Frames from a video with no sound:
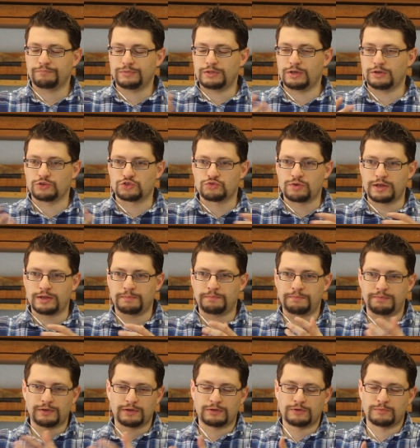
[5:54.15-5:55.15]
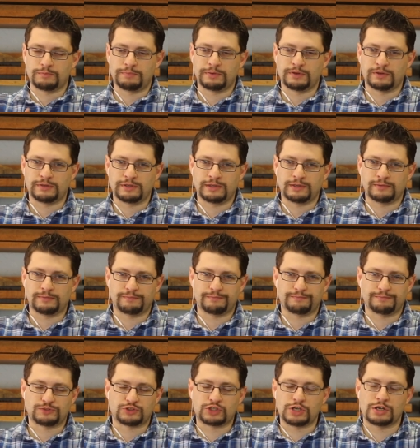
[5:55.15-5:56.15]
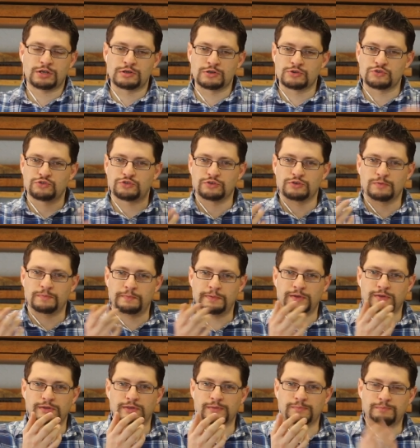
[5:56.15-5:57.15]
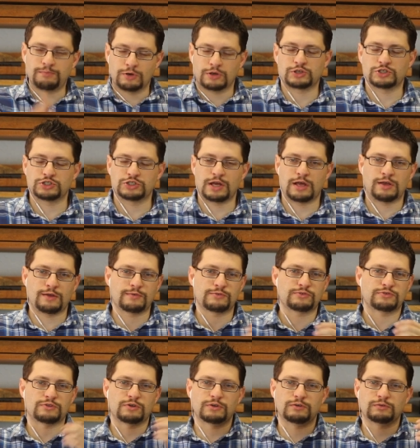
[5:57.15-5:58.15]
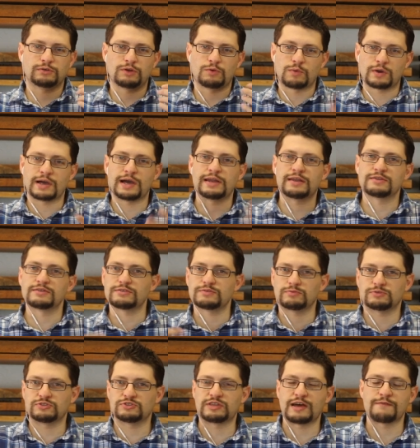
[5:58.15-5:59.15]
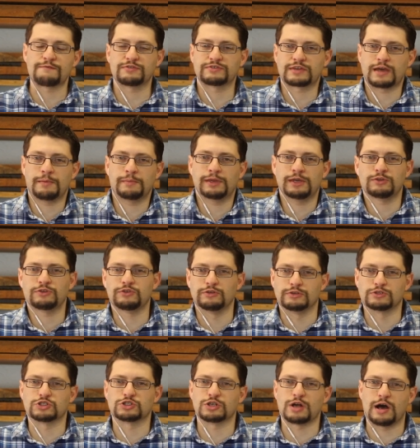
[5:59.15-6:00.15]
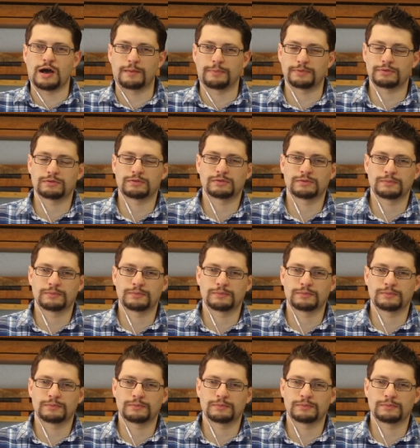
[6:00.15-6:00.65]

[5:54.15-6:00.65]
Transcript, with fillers: you know, you're trying to, are you building chairs? Are you building bookshelves? Or, you know, what kind of stuff is coming into your shop?